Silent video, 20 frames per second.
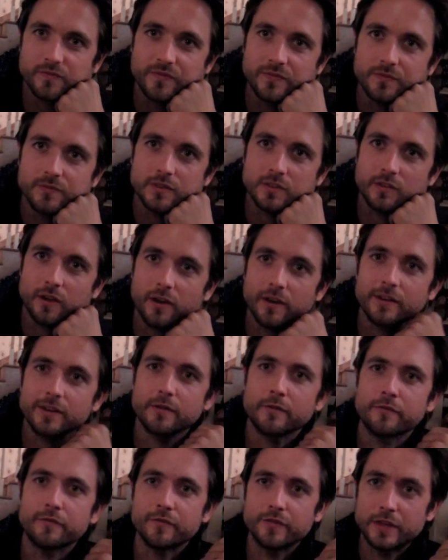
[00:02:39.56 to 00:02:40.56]
starting to
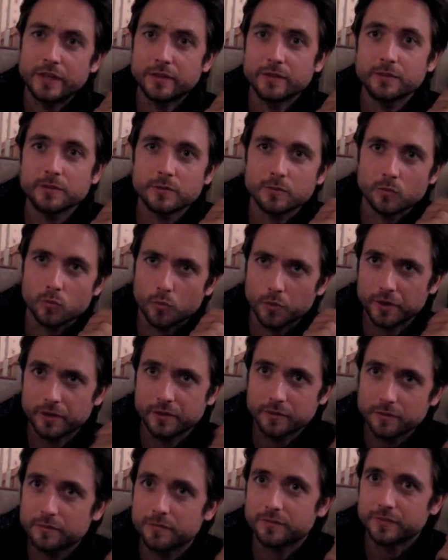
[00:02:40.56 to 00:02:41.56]
feel
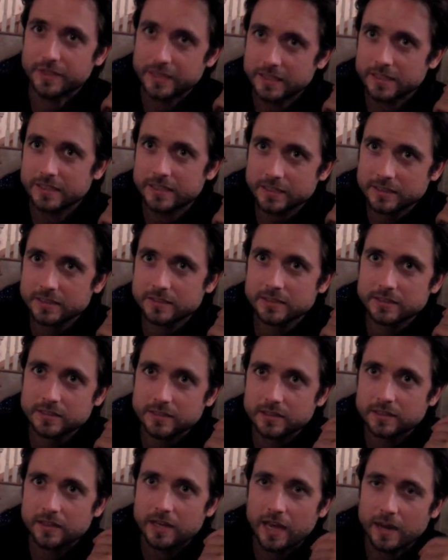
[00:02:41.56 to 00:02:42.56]
real feelings
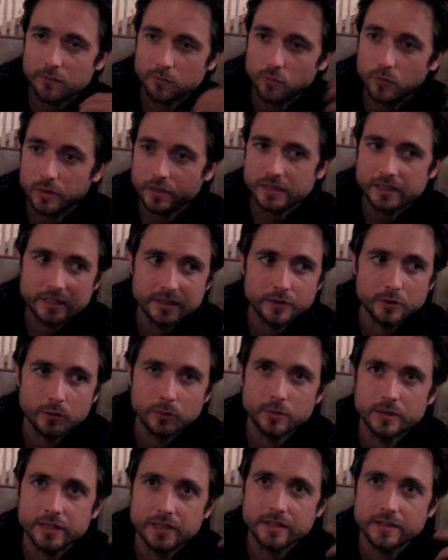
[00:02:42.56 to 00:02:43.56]
and really who
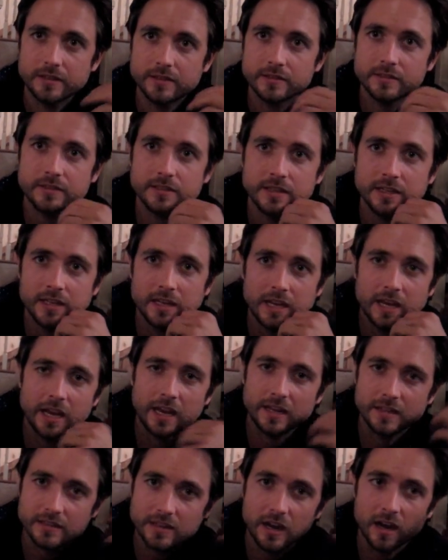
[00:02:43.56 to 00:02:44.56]
he is,
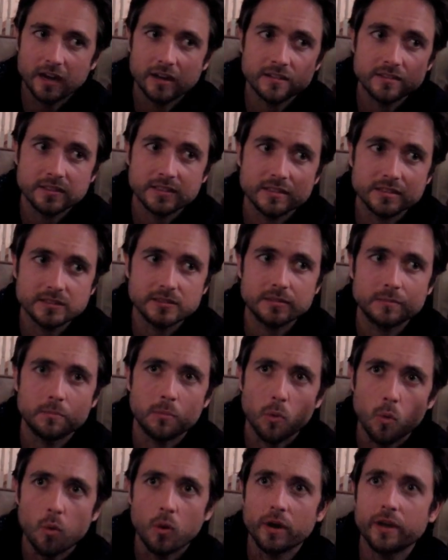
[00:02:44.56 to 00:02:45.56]
and kind of this
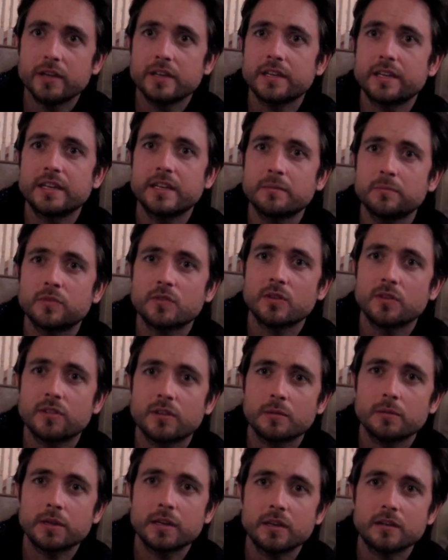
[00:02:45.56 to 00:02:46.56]
boy in him starts
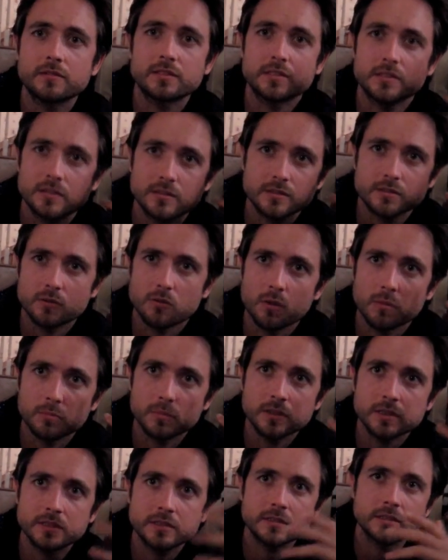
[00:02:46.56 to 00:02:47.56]
coming out, and he starts
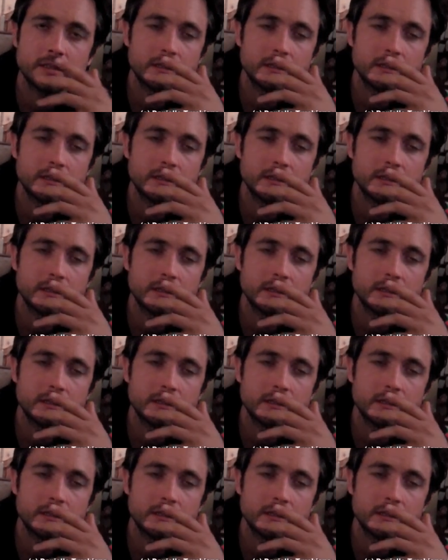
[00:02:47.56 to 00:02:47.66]
crumbling.